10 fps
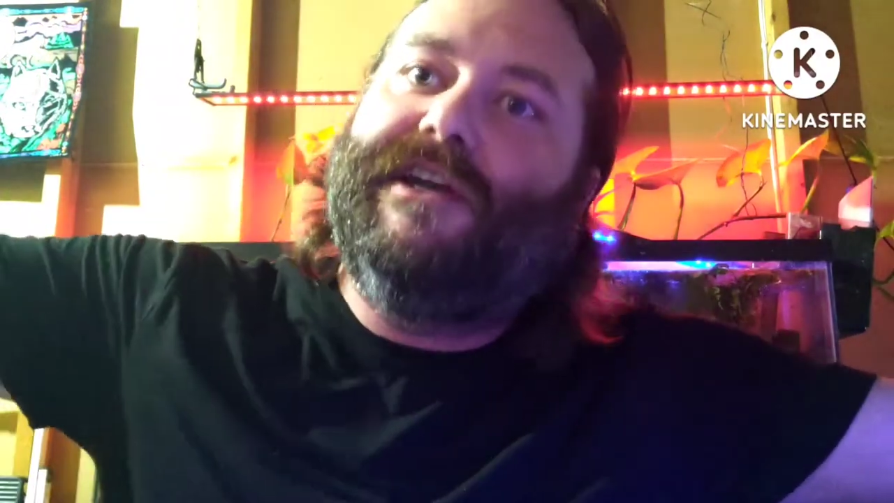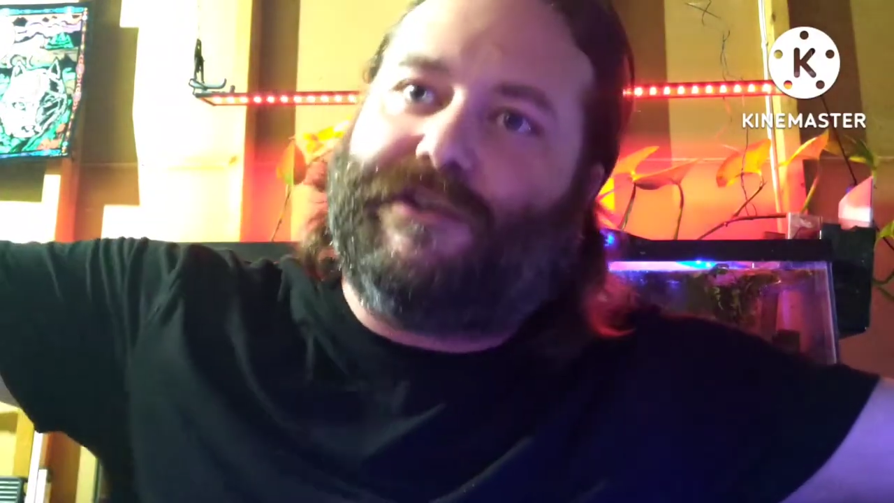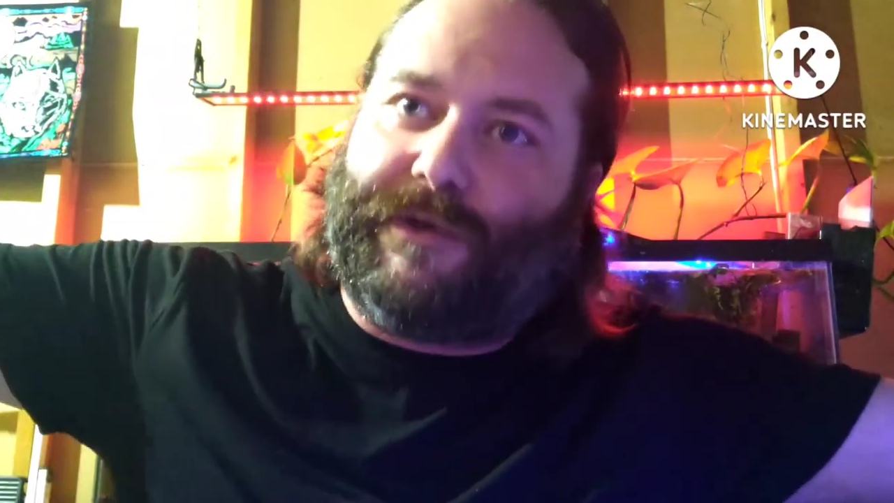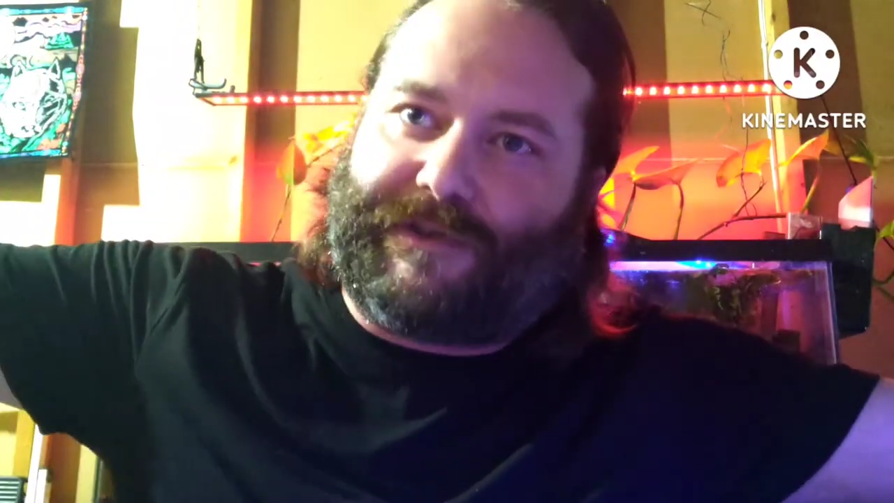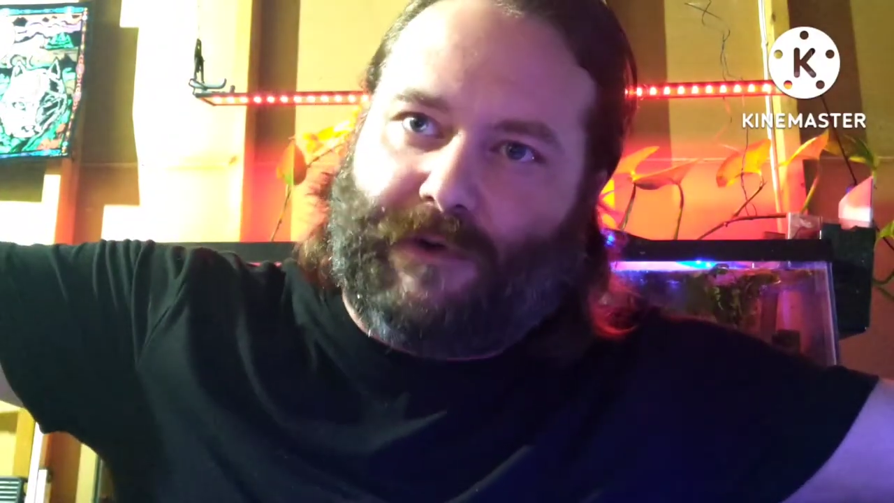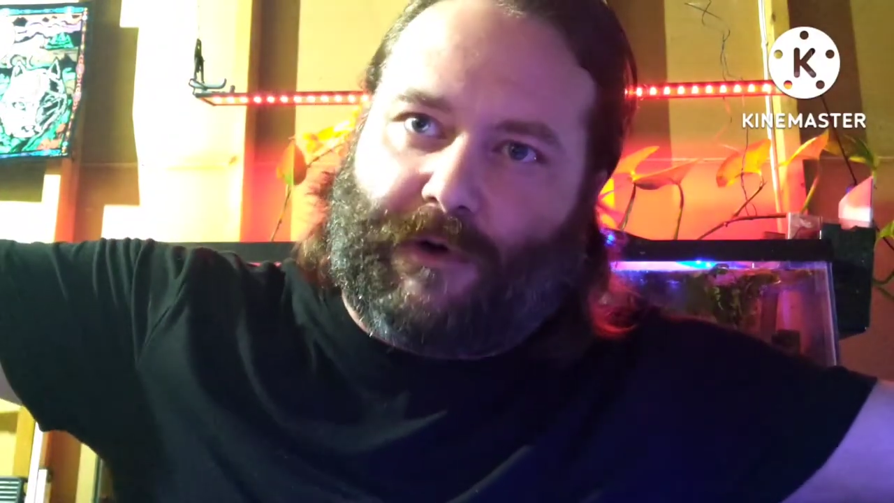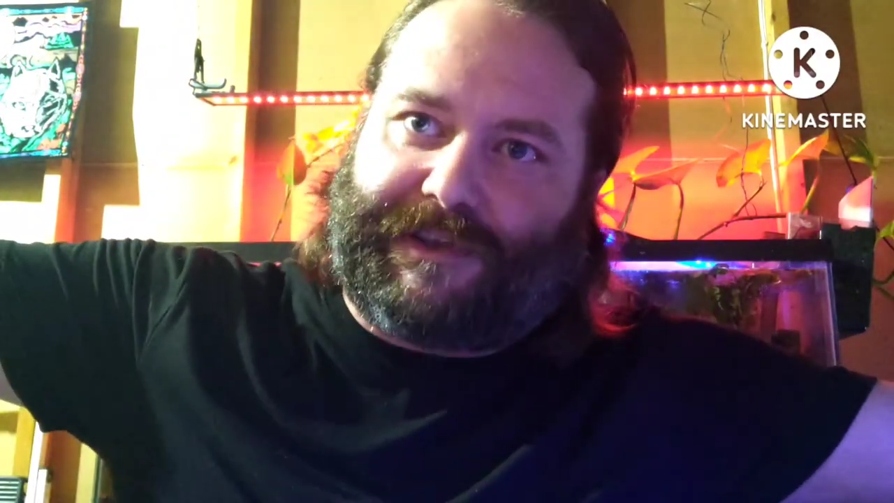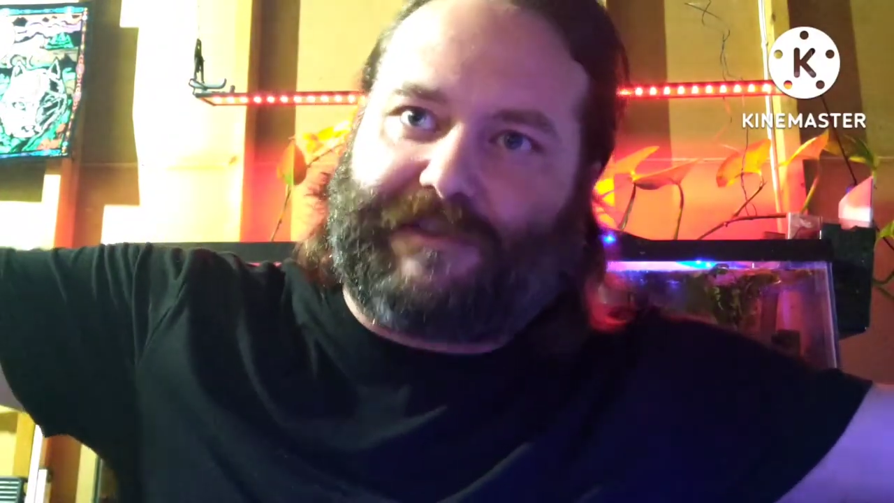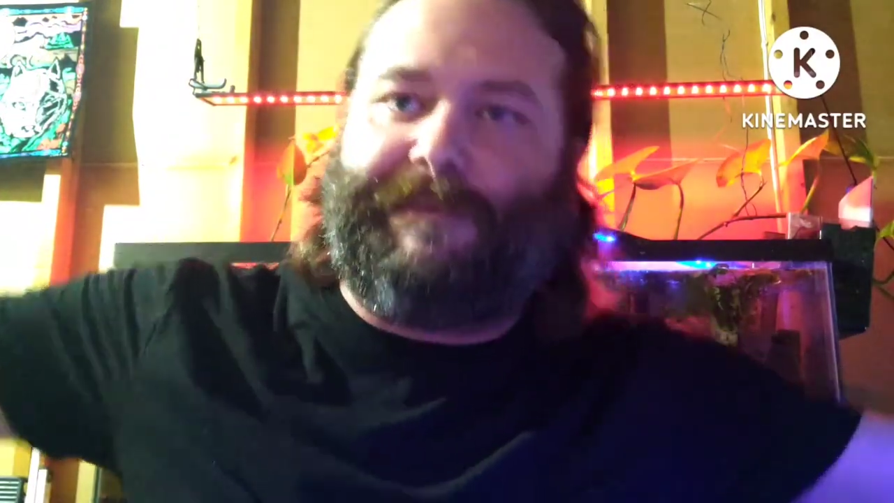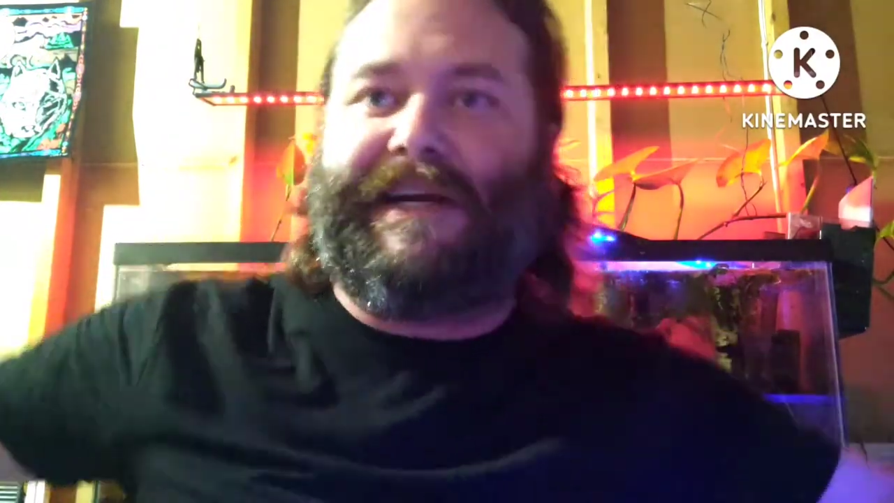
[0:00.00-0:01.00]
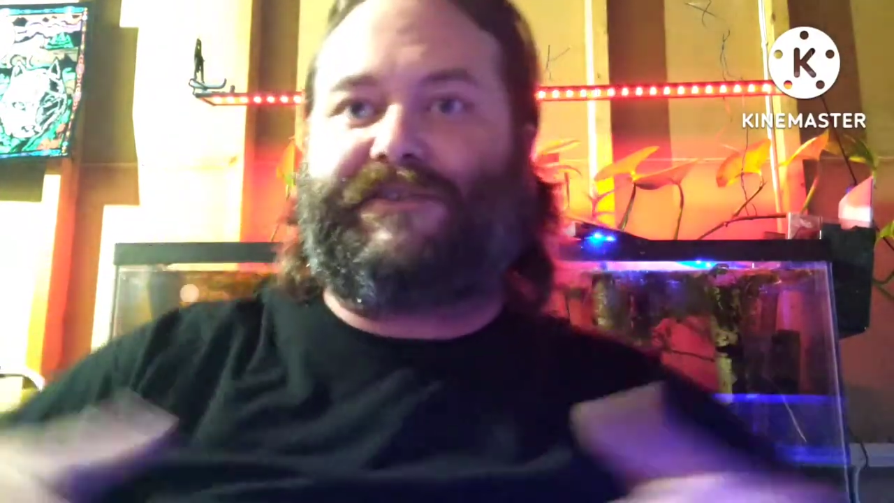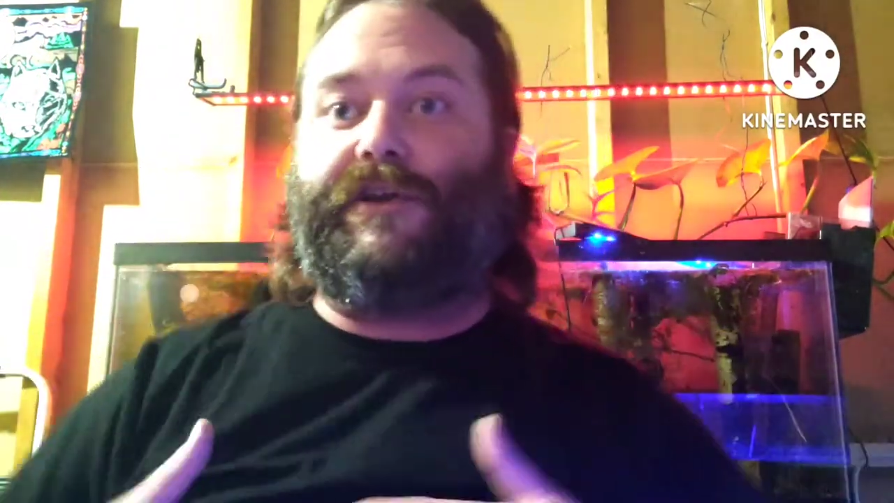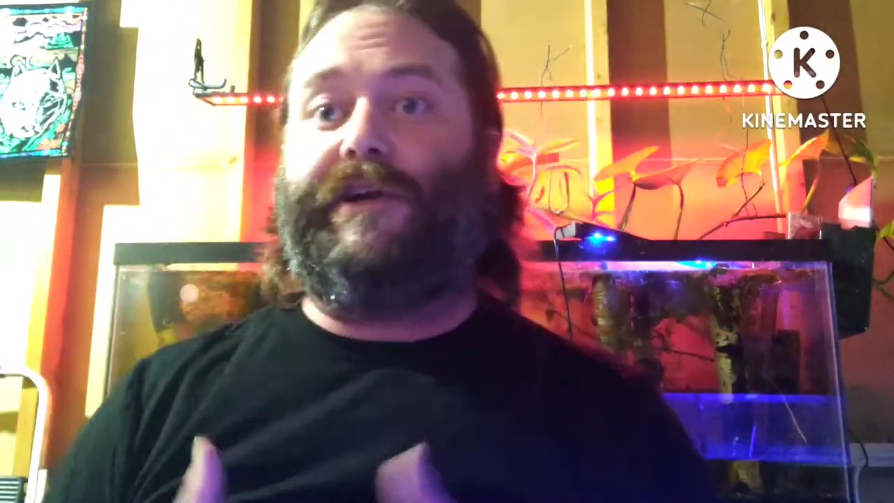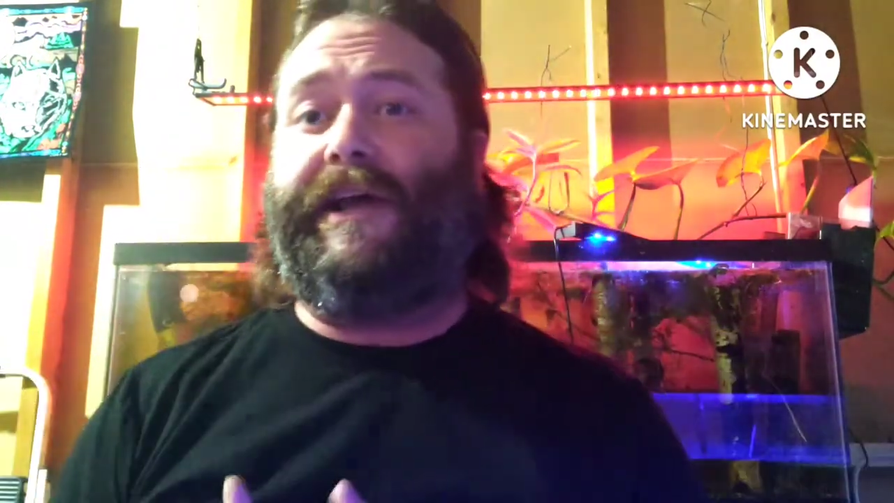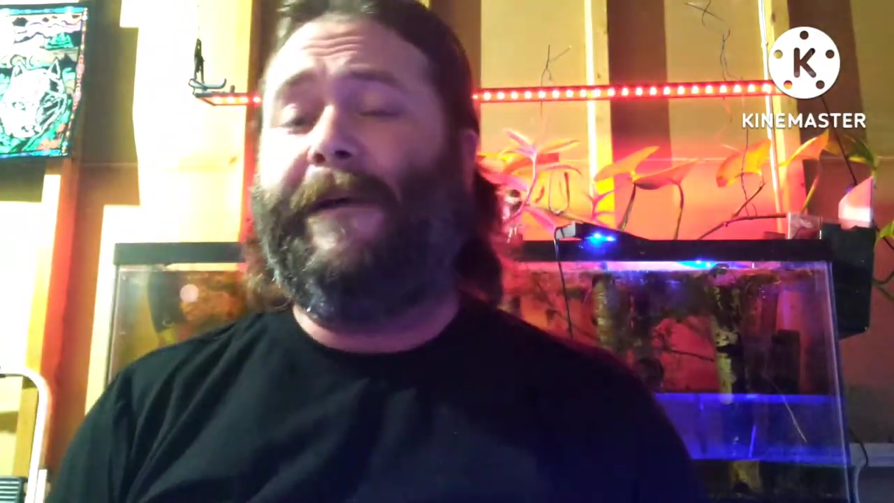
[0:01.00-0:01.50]
to as north as
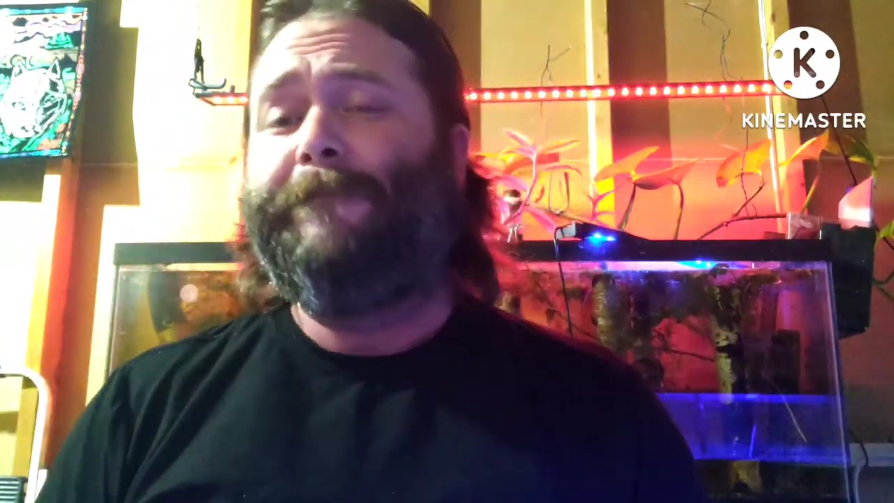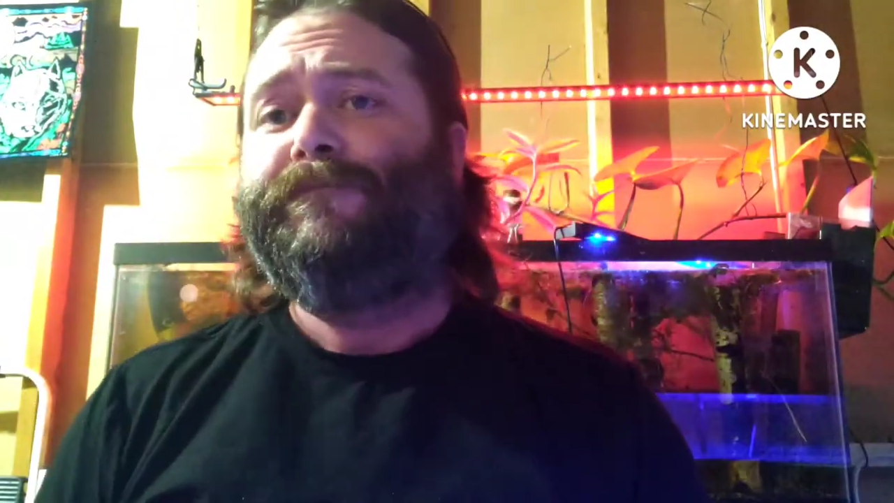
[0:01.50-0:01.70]
Minnesota.